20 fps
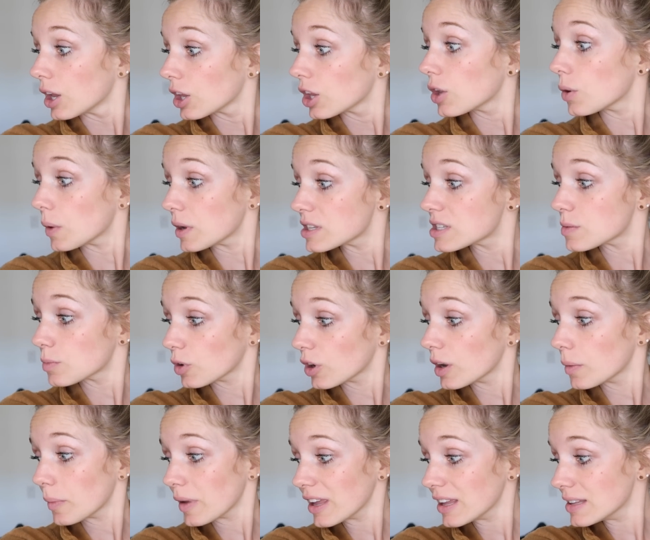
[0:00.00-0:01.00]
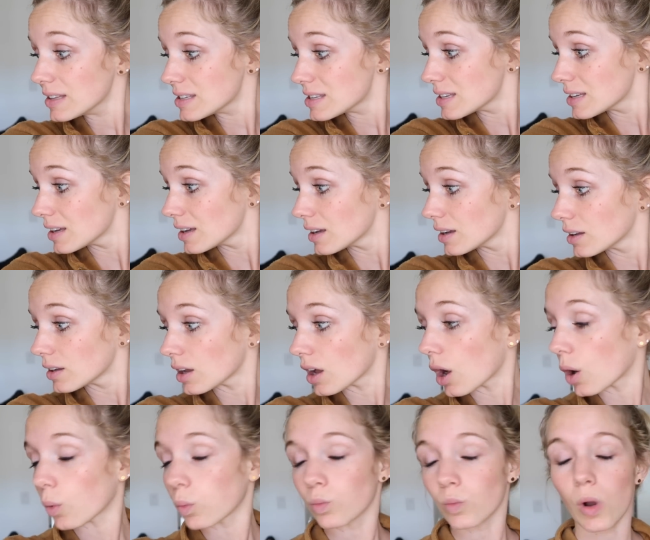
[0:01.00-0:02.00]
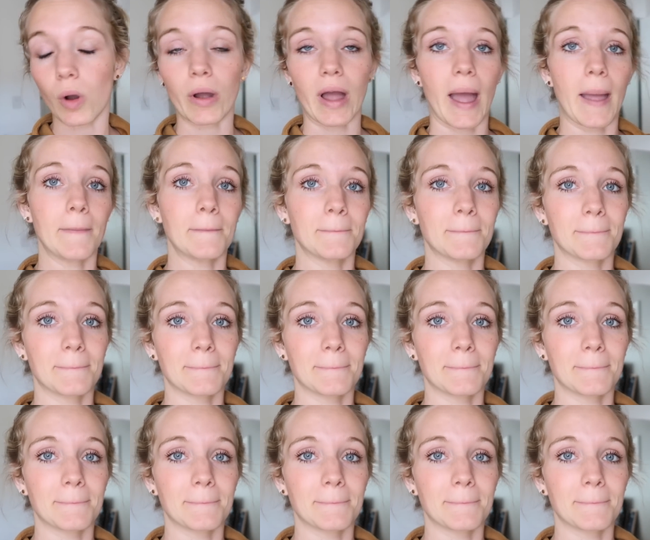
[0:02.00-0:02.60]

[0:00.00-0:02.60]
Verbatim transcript: You want some green beans? Oh, okay.